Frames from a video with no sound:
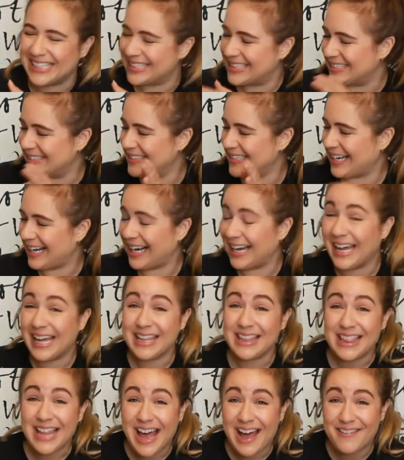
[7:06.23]
so I
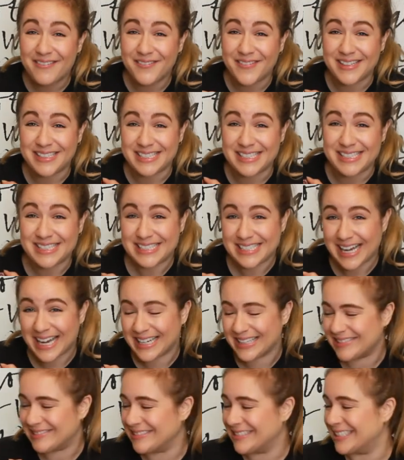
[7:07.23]
love vintage
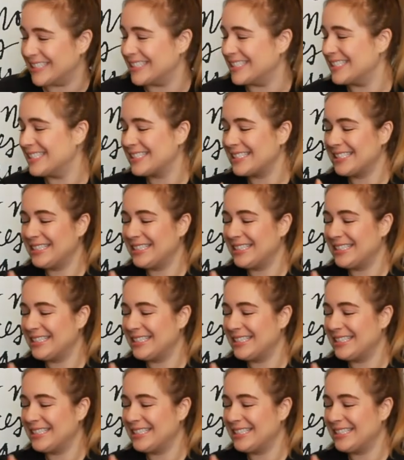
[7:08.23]
tie holders.